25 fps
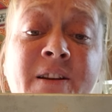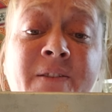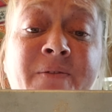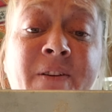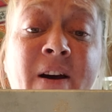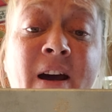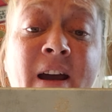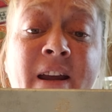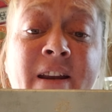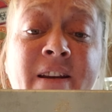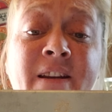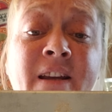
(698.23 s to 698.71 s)

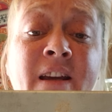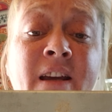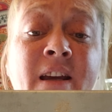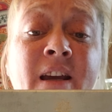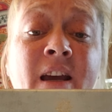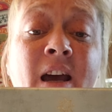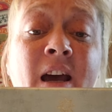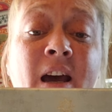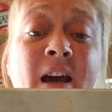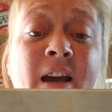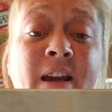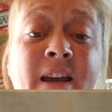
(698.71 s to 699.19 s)
find.
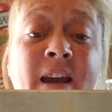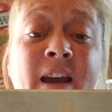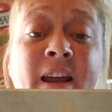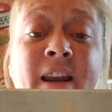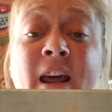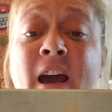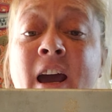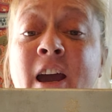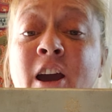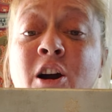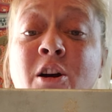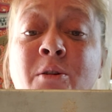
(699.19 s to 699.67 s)

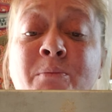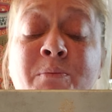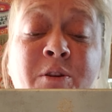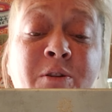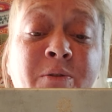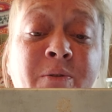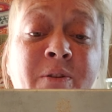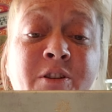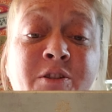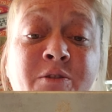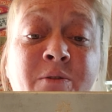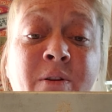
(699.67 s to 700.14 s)
Again, I hope
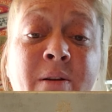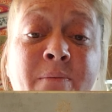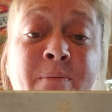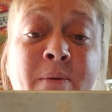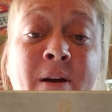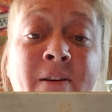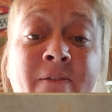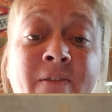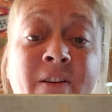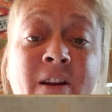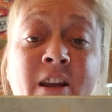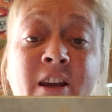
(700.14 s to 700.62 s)
you enjoyed
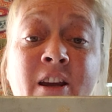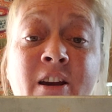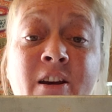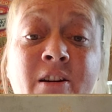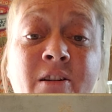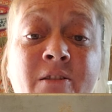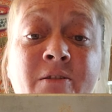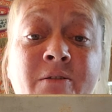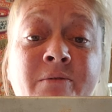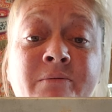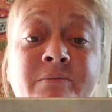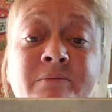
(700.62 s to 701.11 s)
my
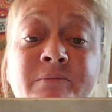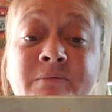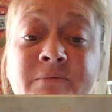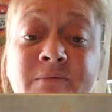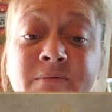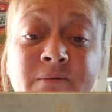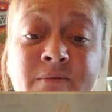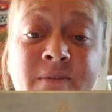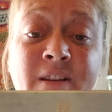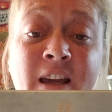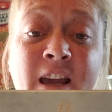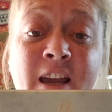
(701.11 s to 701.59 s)
video.
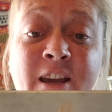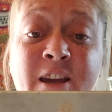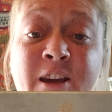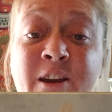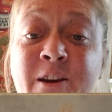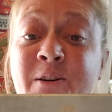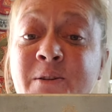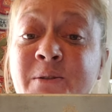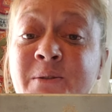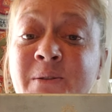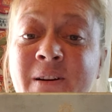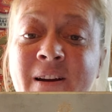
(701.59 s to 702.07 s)
Thank
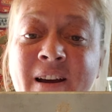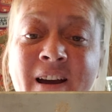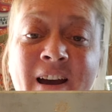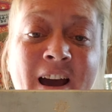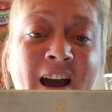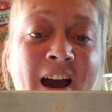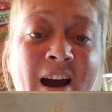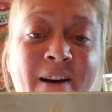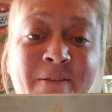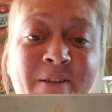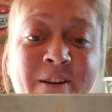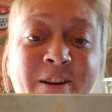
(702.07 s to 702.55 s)
you.
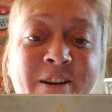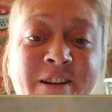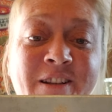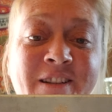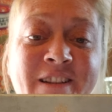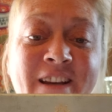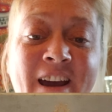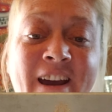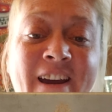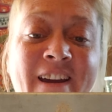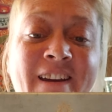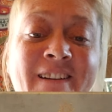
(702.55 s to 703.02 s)
Have a
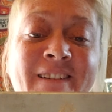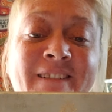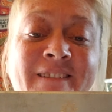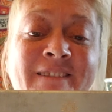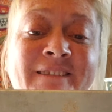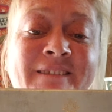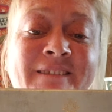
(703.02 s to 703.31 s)
good day.